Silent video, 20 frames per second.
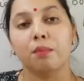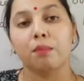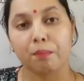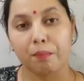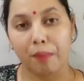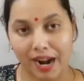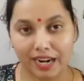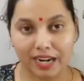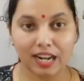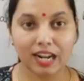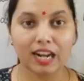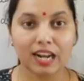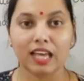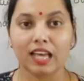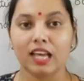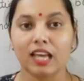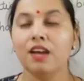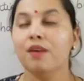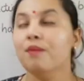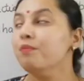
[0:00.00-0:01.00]

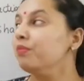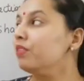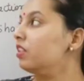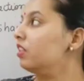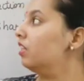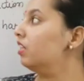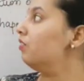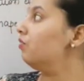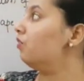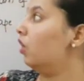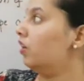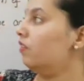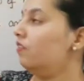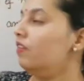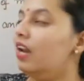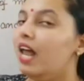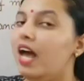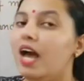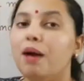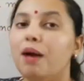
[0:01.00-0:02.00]
paddling, then what
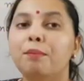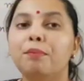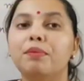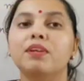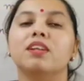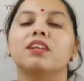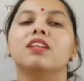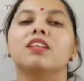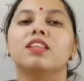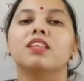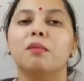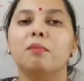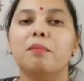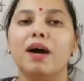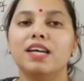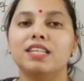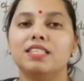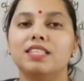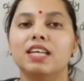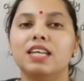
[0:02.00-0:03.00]
will happen? The
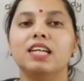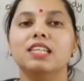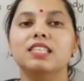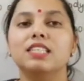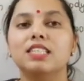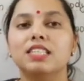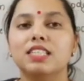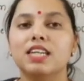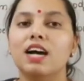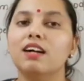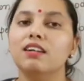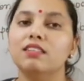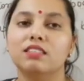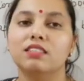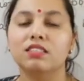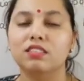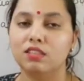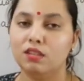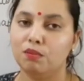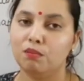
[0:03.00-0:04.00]
bicycle
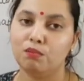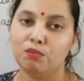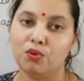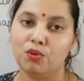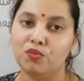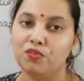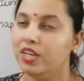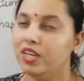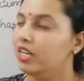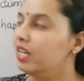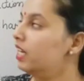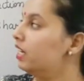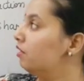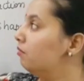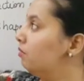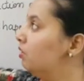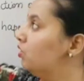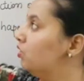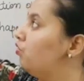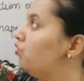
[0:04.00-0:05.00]
starts moving. It
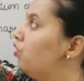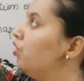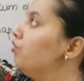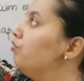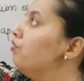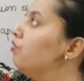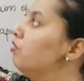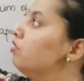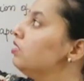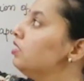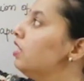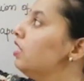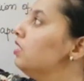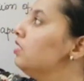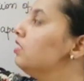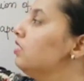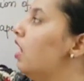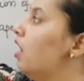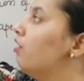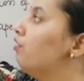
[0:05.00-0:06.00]
means what force
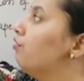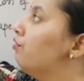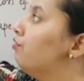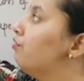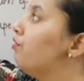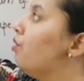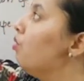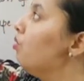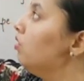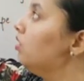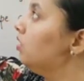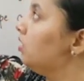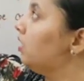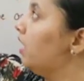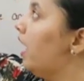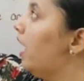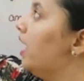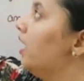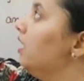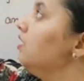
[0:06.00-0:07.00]
has done? Force
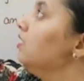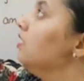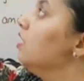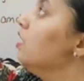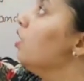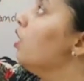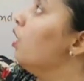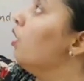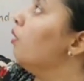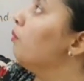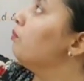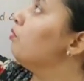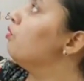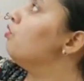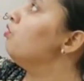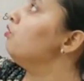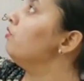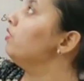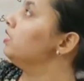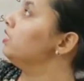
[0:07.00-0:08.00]
has
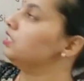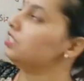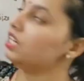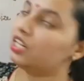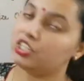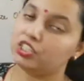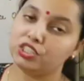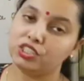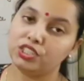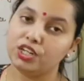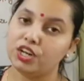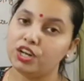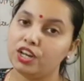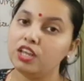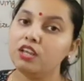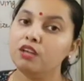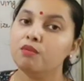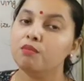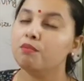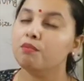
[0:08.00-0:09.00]
moved a
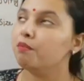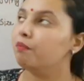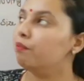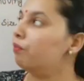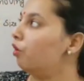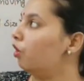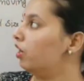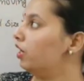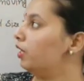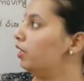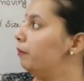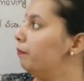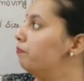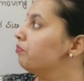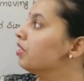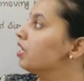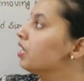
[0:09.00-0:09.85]
stationary body.